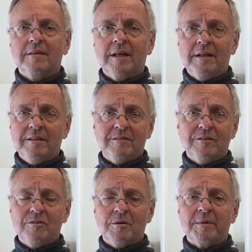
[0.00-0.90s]
They
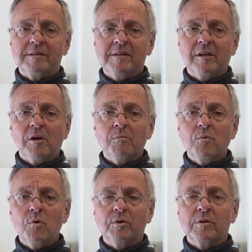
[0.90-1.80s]
listened to him and said no
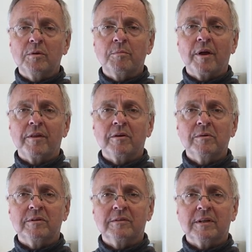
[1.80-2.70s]
more to the brother
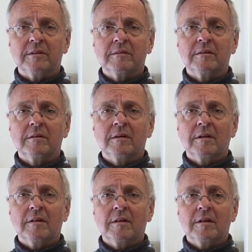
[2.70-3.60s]
who had sinned,
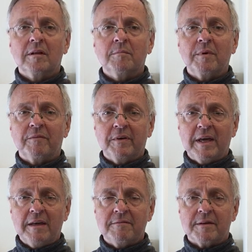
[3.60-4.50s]
but
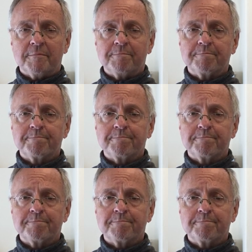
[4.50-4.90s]
forgave him.